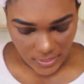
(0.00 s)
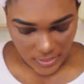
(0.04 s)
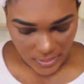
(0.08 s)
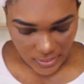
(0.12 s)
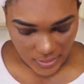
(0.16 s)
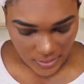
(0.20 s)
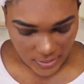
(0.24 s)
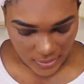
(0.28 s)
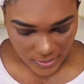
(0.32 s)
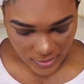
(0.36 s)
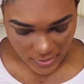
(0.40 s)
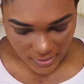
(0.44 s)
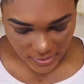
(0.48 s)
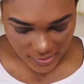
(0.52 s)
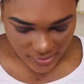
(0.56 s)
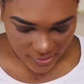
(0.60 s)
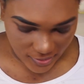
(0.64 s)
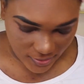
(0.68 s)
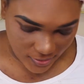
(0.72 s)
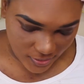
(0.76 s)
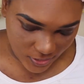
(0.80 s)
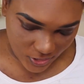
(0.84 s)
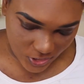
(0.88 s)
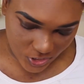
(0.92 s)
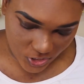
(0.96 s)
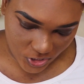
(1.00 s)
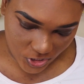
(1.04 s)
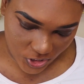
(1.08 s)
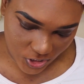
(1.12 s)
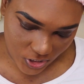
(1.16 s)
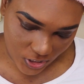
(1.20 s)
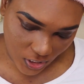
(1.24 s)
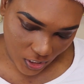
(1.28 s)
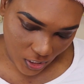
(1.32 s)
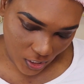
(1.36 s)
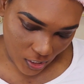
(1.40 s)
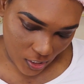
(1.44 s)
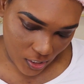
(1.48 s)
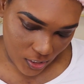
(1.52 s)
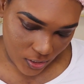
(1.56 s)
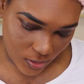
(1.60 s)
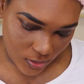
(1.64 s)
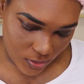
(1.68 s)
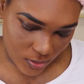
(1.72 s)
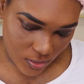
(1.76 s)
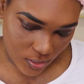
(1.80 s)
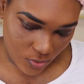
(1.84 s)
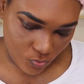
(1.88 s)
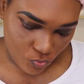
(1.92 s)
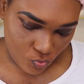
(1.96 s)
and it's in the
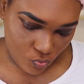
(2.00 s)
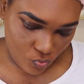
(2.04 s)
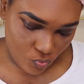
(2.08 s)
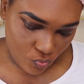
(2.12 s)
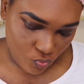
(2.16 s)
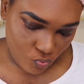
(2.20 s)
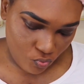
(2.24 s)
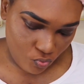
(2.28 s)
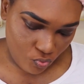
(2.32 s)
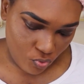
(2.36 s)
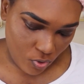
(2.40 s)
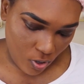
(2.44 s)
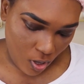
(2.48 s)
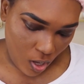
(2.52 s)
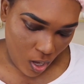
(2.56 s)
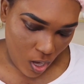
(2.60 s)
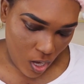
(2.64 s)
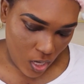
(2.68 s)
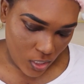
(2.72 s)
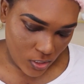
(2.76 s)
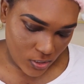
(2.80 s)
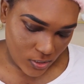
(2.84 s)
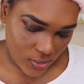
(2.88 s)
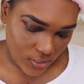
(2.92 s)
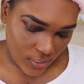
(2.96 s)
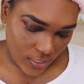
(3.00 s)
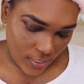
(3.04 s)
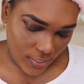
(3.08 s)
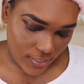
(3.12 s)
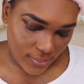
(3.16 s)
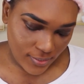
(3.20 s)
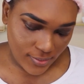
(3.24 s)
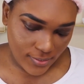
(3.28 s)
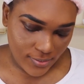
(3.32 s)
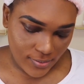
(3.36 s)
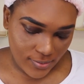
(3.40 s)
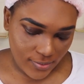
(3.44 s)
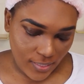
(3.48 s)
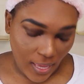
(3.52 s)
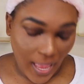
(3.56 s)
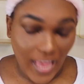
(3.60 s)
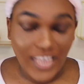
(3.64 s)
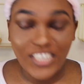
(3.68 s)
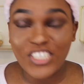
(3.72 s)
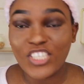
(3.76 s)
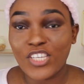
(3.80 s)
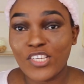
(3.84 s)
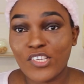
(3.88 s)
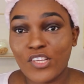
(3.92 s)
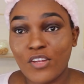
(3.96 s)
shade Roses,
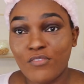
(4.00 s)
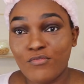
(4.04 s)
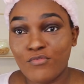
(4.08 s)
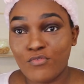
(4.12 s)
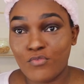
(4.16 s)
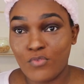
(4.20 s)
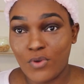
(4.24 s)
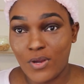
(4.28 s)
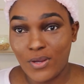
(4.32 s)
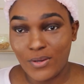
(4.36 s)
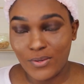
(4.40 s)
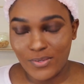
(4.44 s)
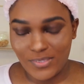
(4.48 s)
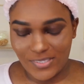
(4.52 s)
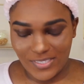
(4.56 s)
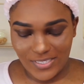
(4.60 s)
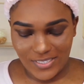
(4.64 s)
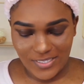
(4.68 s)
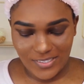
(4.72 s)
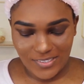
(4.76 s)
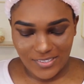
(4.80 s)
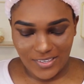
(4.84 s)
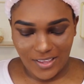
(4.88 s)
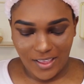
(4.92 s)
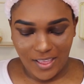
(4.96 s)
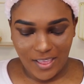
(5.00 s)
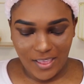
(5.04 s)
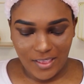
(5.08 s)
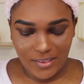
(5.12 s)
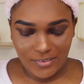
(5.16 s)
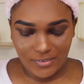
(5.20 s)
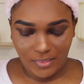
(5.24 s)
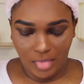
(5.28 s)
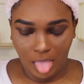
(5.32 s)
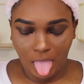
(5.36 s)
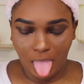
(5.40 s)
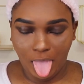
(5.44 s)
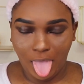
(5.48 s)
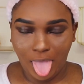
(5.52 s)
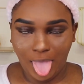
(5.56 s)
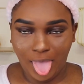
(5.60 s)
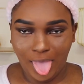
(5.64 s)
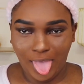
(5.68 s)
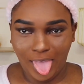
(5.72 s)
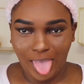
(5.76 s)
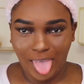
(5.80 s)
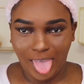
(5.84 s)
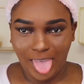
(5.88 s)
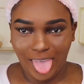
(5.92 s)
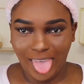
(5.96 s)
Ashes of Roses, guys.
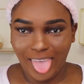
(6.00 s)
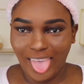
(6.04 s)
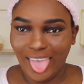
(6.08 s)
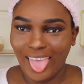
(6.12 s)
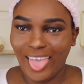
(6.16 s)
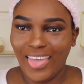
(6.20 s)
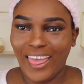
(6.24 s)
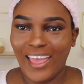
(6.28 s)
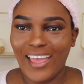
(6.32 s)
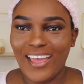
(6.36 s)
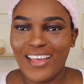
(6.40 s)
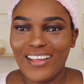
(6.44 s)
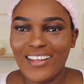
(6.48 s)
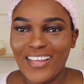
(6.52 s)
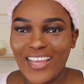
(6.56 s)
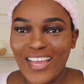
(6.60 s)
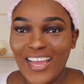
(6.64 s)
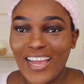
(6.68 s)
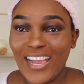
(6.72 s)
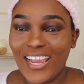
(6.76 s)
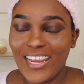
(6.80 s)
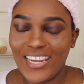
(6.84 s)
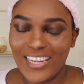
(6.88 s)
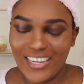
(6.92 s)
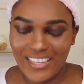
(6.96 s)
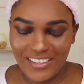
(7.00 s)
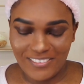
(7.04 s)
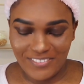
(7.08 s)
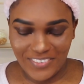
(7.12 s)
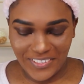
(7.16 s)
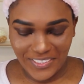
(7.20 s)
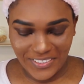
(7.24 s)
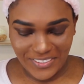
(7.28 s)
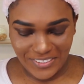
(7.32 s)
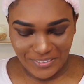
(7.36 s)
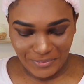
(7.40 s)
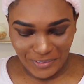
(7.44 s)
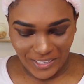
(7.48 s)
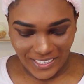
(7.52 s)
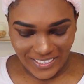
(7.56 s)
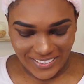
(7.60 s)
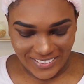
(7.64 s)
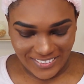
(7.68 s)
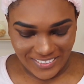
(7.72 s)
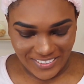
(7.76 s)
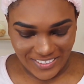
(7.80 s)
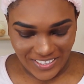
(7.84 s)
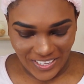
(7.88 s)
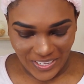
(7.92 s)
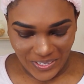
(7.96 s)
I love how it
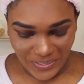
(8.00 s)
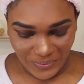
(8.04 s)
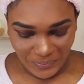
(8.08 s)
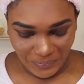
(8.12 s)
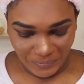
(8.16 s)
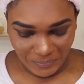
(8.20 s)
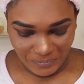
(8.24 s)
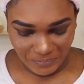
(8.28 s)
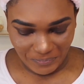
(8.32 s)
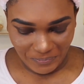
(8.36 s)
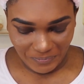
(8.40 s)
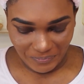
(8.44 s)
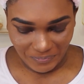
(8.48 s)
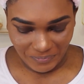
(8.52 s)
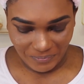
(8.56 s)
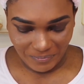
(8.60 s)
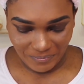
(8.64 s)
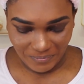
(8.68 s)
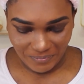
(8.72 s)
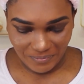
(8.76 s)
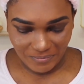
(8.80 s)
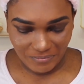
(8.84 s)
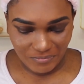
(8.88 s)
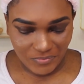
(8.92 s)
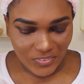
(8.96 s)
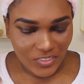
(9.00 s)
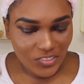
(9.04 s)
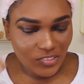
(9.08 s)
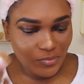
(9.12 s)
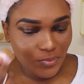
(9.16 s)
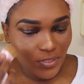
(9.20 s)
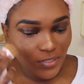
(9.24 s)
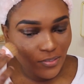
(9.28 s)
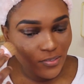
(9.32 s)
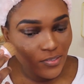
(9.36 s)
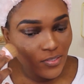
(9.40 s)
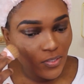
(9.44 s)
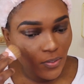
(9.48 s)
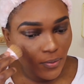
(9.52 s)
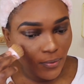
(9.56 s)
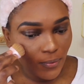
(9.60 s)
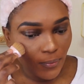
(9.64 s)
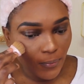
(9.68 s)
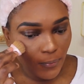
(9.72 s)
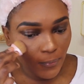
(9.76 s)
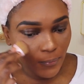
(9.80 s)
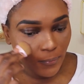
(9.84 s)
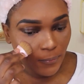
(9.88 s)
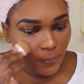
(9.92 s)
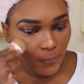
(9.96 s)
smells though. It smells so
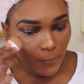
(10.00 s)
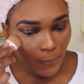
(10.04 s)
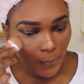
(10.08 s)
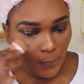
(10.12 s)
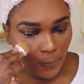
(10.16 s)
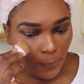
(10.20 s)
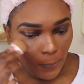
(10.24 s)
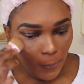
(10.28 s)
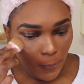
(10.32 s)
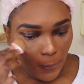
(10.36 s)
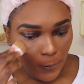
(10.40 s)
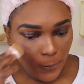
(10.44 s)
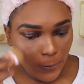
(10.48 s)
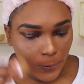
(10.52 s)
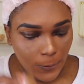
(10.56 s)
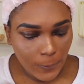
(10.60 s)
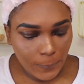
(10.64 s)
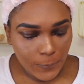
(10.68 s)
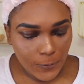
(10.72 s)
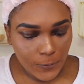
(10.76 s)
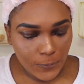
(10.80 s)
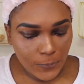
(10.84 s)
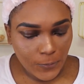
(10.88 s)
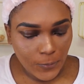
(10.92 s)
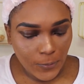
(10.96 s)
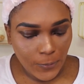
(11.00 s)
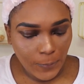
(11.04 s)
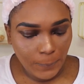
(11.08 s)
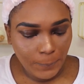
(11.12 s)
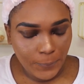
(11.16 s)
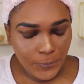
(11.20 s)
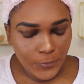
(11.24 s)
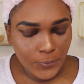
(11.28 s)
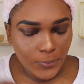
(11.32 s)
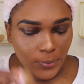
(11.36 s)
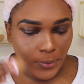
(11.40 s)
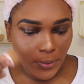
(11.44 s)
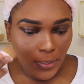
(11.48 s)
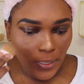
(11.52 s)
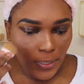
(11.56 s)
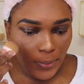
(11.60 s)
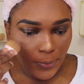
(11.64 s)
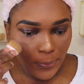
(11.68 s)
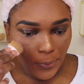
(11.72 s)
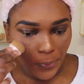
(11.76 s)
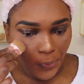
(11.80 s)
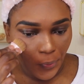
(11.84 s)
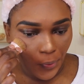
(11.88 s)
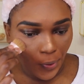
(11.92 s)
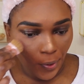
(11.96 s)
good. So I'm just gonna put
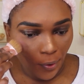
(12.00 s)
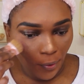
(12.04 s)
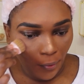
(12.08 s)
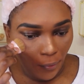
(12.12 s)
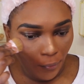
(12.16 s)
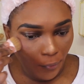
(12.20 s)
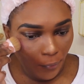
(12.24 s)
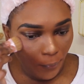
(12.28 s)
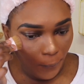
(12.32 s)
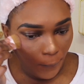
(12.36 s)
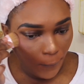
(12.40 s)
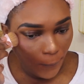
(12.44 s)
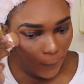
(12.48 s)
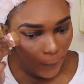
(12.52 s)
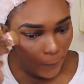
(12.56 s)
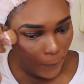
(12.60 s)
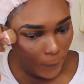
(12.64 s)
that there.